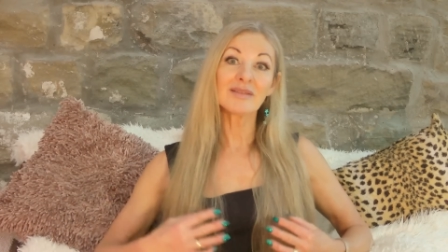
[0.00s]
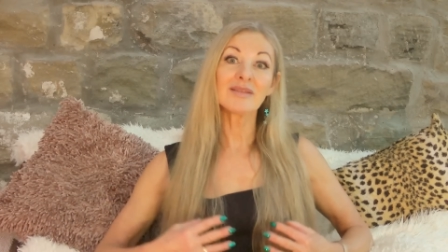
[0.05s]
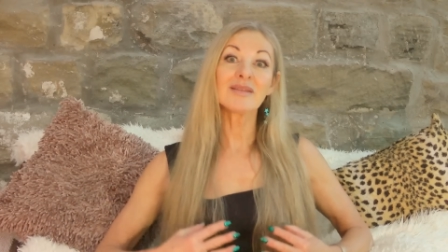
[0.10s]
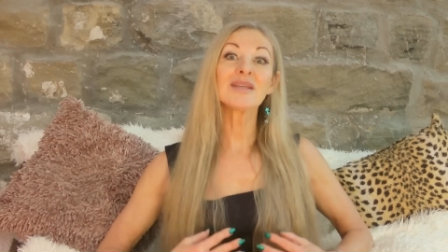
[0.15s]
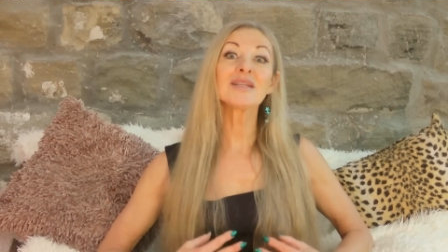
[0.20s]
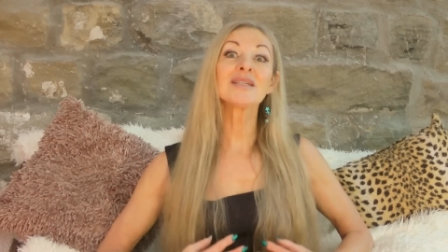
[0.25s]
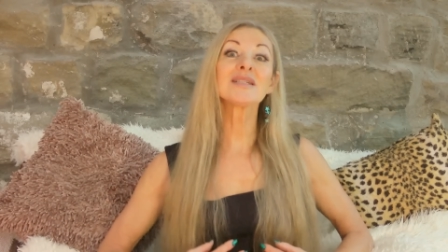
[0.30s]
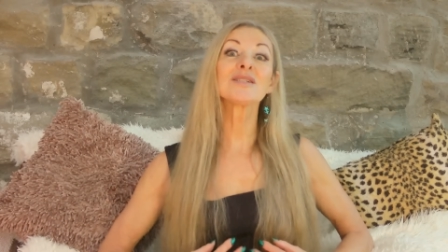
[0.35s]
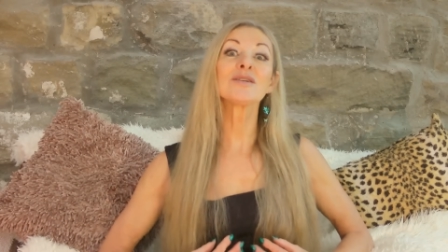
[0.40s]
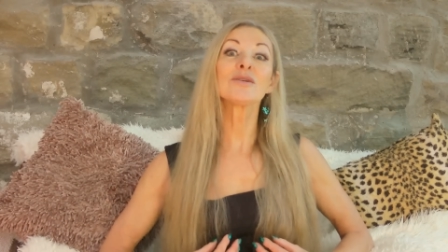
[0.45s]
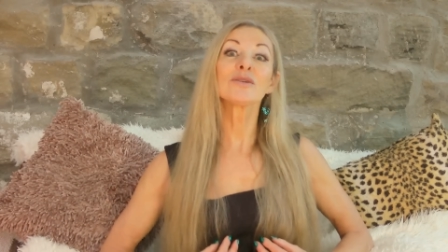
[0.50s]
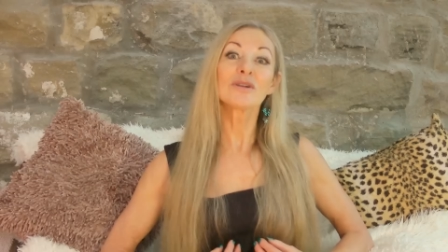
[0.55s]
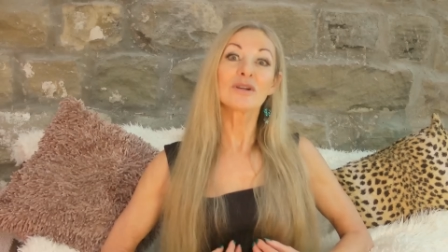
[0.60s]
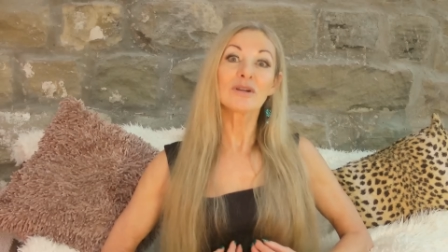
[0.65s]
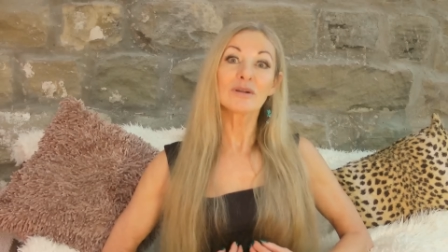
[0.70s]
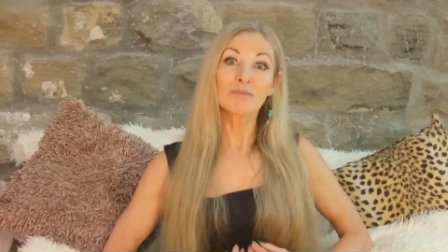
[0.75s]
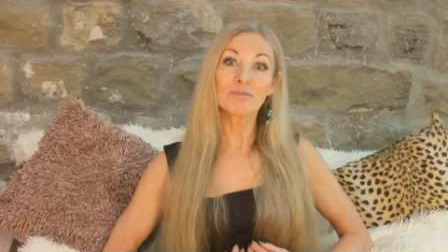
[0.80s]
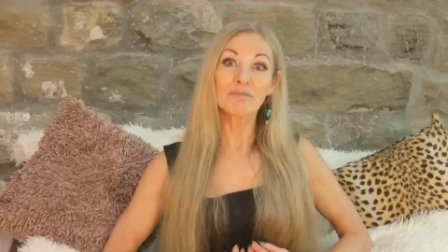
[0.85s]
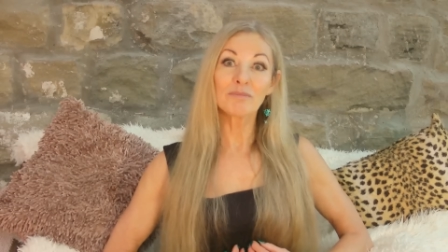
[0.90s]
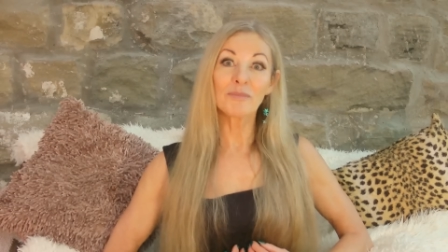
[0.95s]
This took
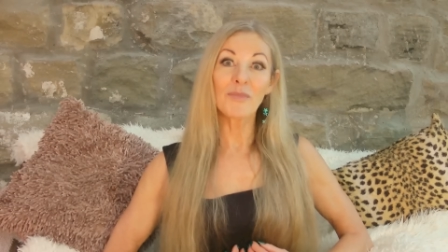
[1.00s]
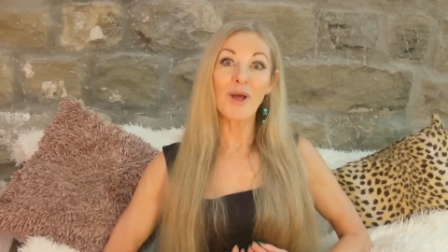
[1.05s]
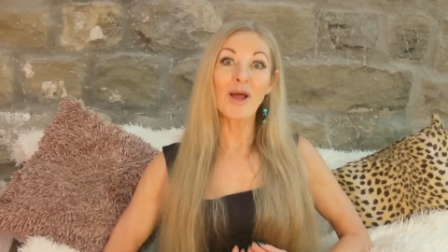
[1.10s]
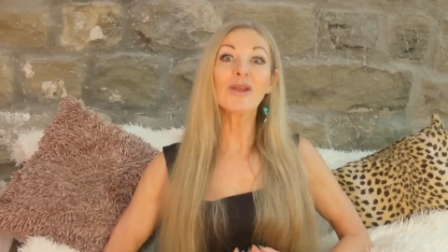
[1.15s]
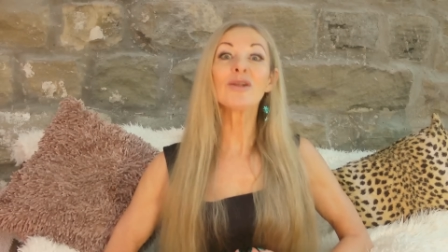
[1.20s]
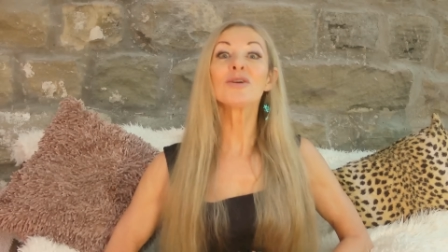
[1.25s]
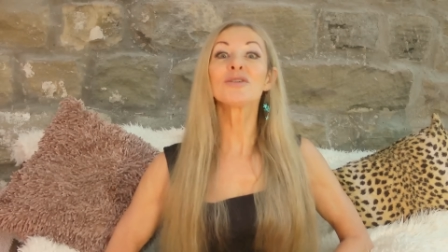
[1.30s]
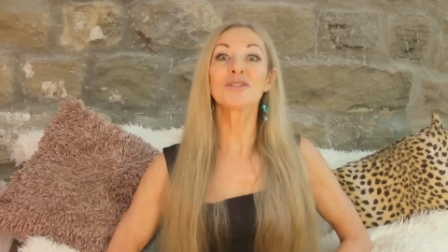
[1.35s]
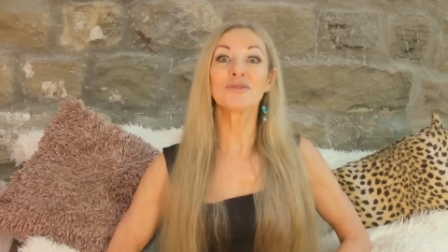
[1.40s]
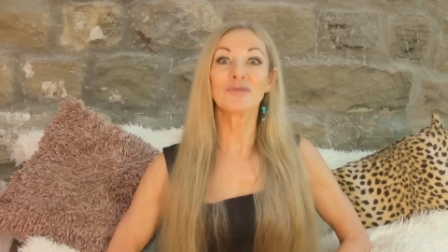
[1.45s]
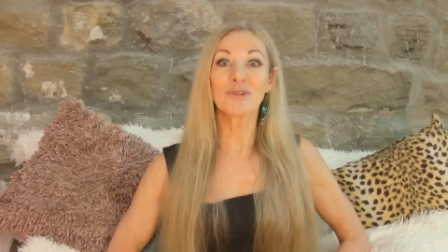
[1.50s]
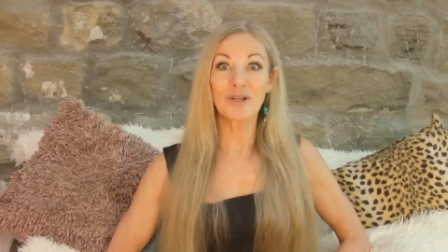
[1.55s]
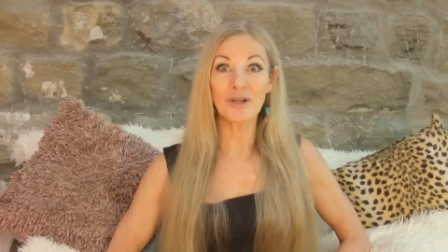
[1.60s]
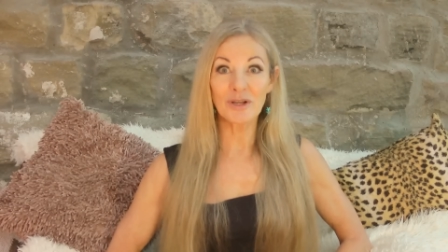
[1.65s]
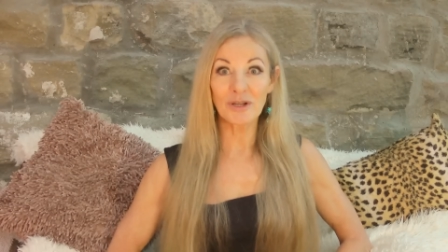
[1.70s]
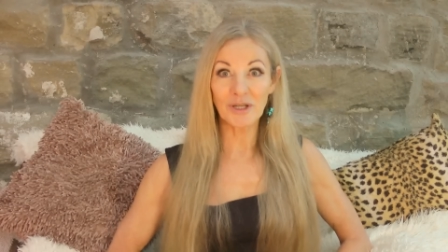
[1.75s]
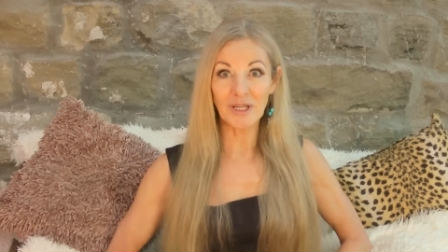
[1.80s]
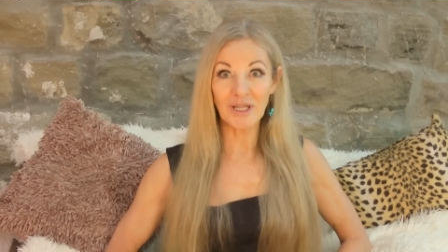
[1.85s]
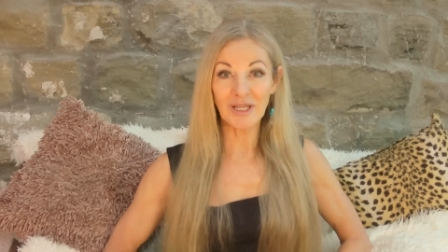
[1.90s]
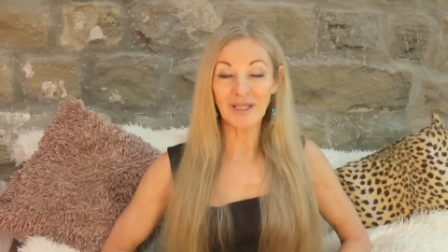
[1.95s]
a, a lot of
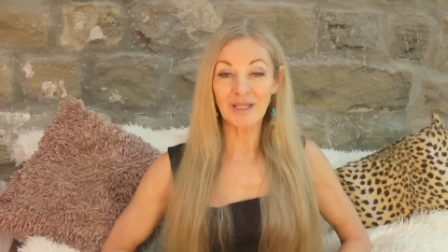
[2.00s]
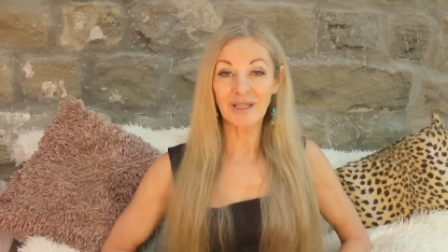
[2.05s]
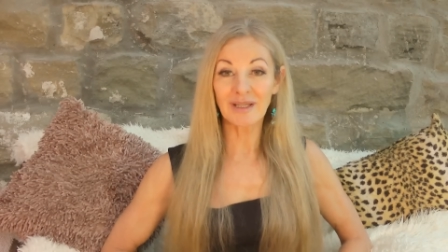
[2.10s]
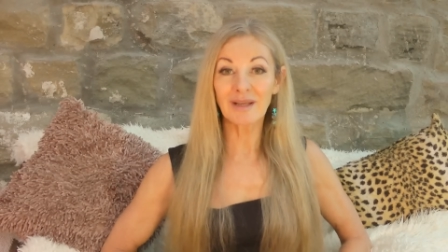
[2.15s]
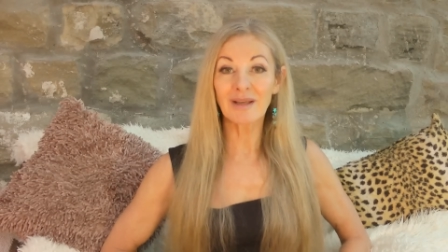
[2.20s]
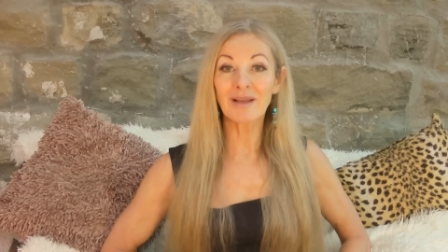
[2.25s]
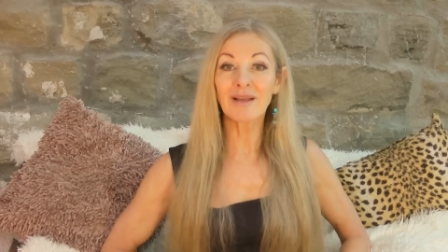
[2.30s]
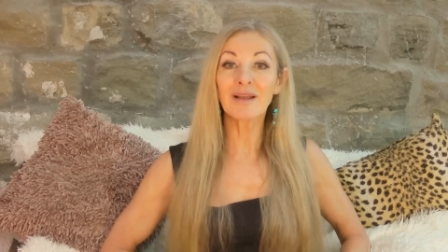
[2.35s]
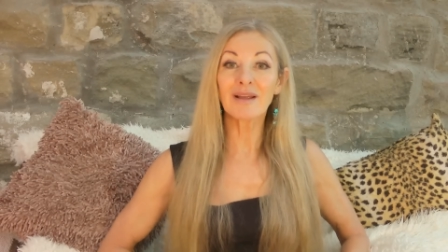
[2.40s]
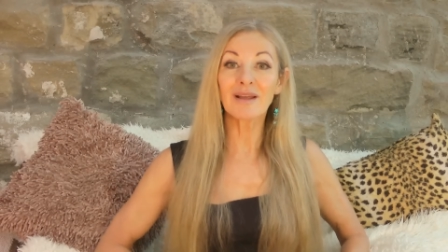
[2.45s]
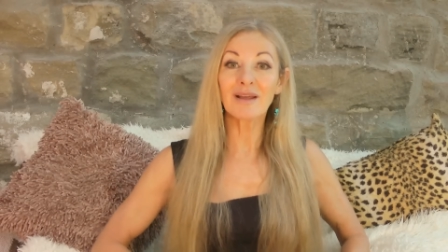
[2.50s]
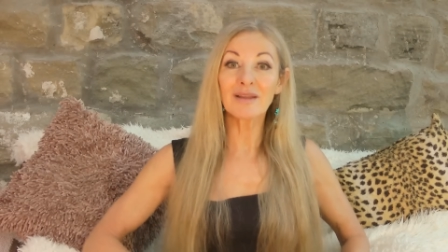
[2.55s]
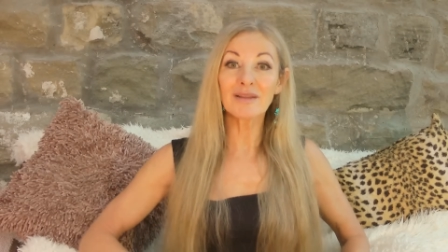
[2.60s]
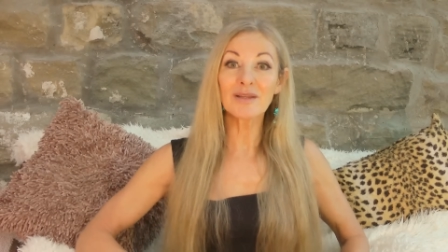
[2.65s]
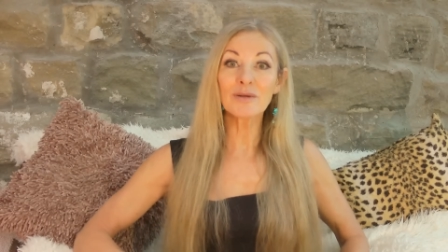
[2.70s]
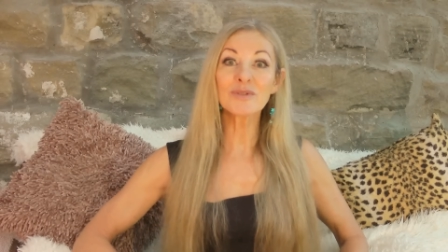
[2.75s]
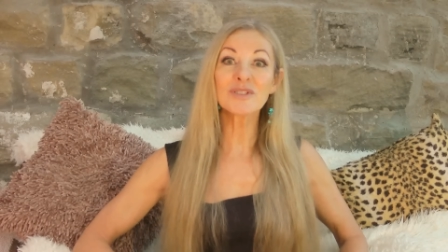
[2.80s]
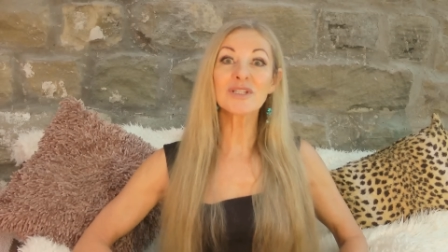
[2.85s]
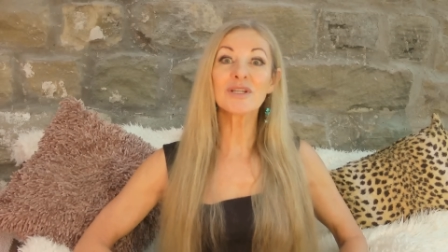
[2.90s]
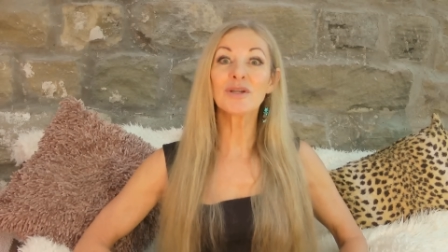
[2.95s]
learning.
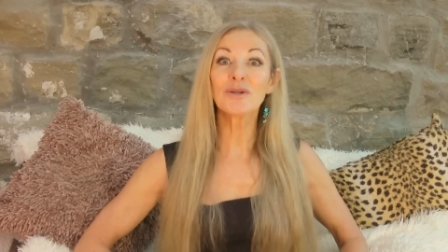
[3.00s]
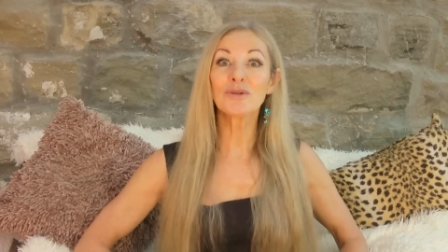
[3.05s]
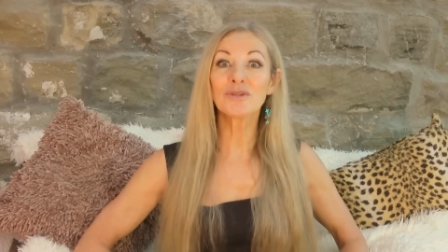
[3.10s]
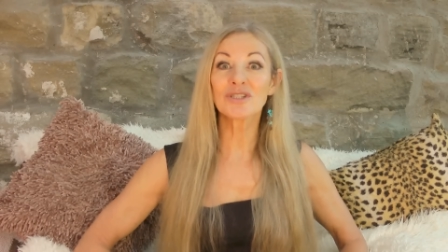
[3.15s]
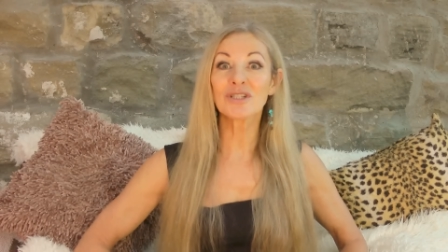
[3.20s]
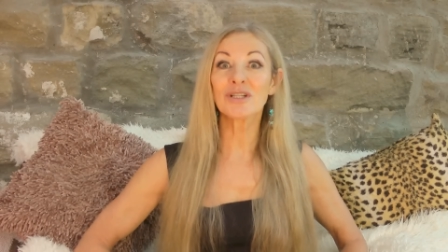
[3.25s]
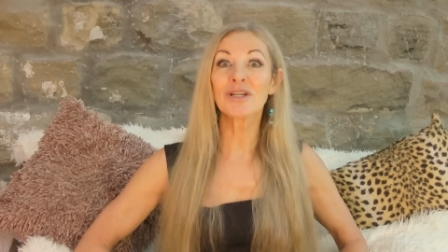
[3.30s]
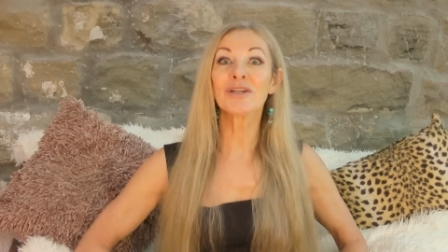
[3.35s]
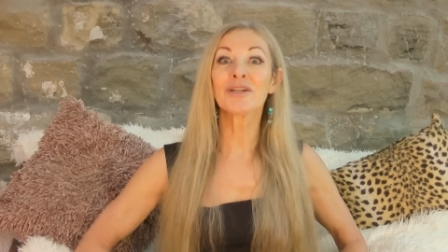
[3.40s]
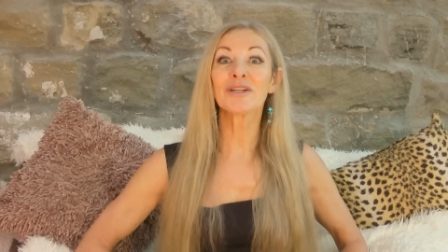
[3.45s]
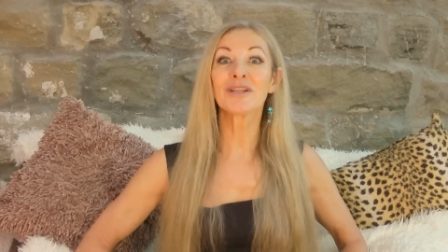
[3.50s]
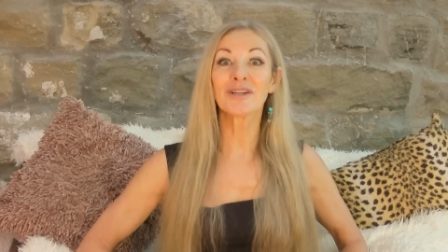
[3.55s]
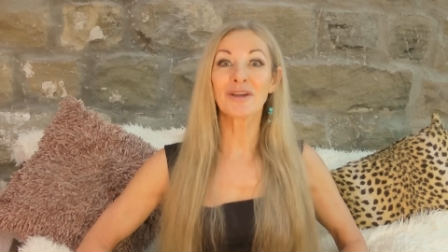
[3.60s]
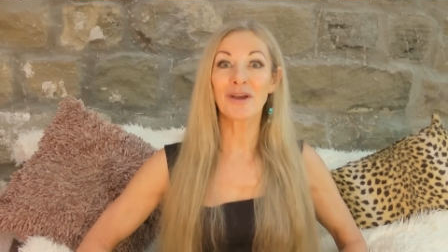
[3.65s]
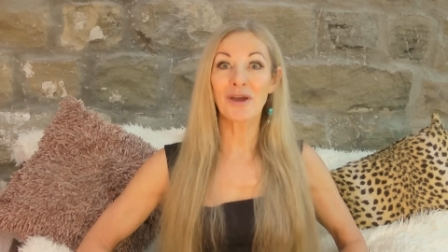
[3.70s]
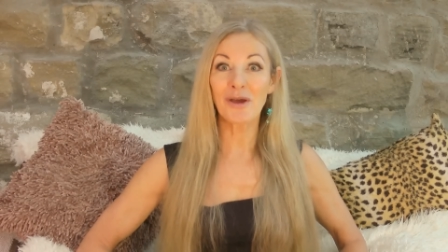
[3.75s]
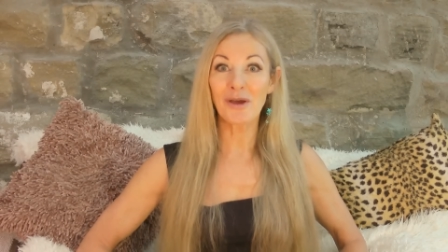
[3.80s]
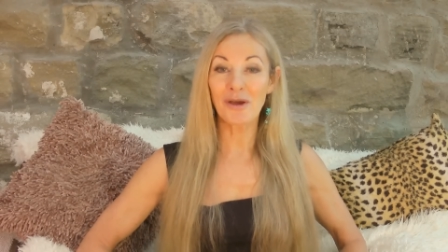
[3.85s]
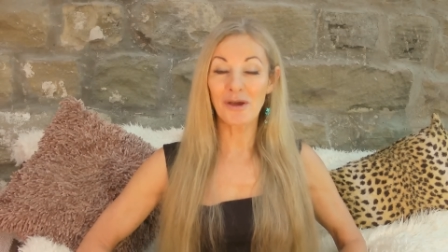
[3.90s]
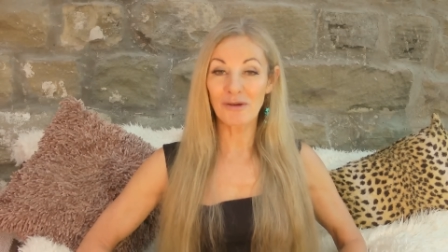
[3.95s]
There was a huge learning
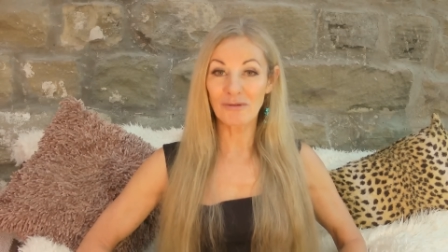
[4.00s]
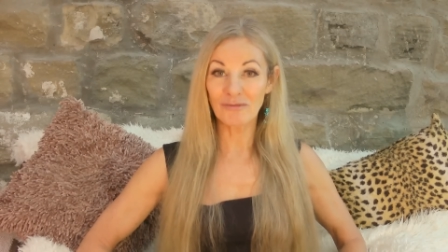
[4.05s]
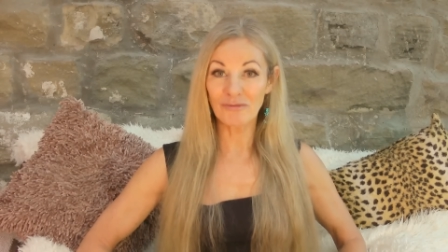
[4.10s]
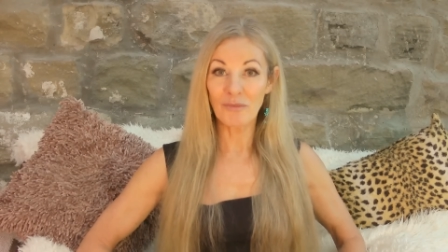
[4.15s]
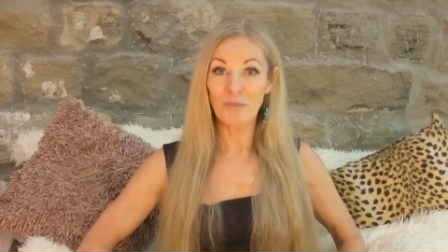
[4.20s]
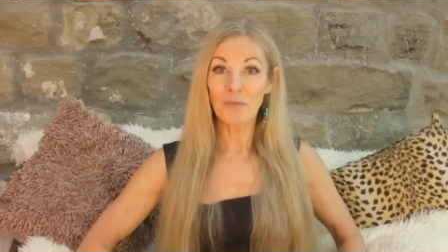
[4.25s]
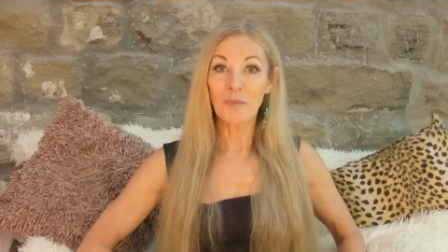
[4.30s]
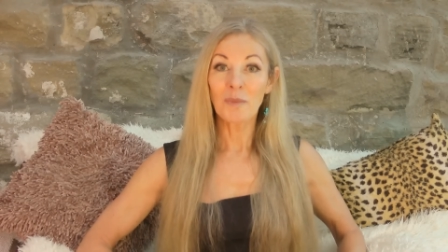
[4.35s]
curve,